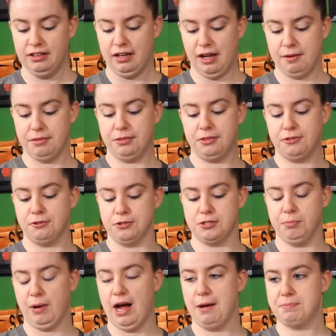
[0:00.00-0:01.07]
I threw
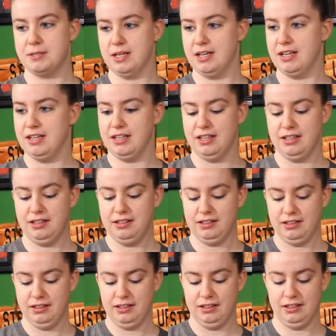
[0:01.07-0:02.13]
some hops in it
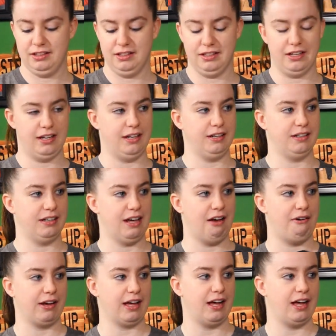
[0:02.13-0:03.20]
and now
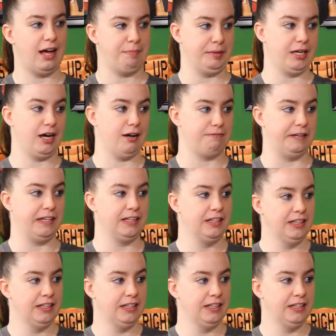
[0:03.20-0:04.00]
I got hoppy coffee.